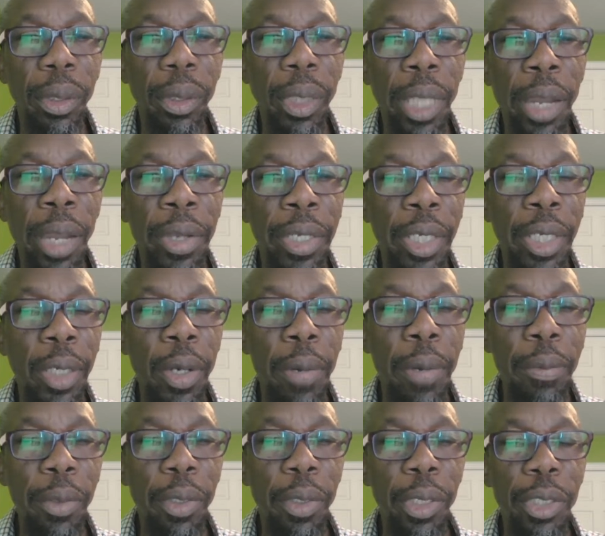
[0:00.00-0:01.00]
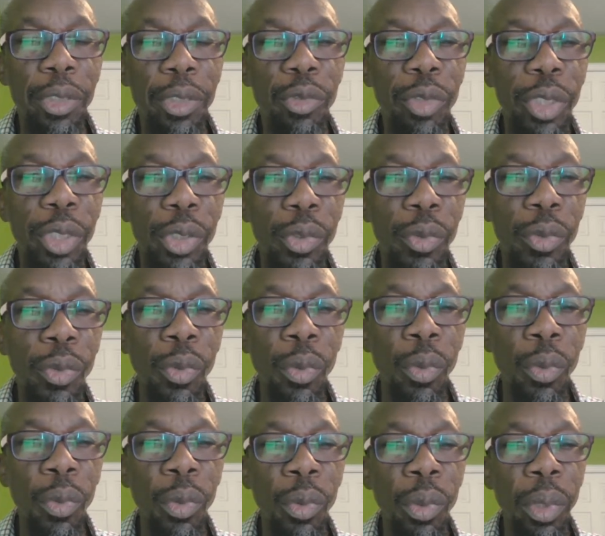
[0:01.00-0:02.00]
CARICOM countries
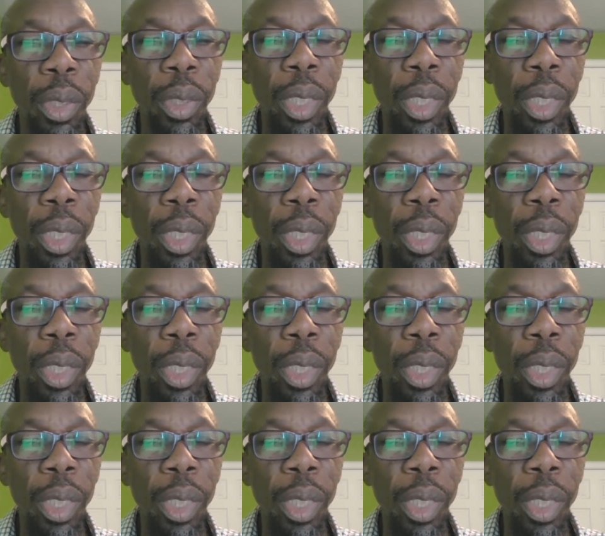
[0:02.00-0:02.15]
who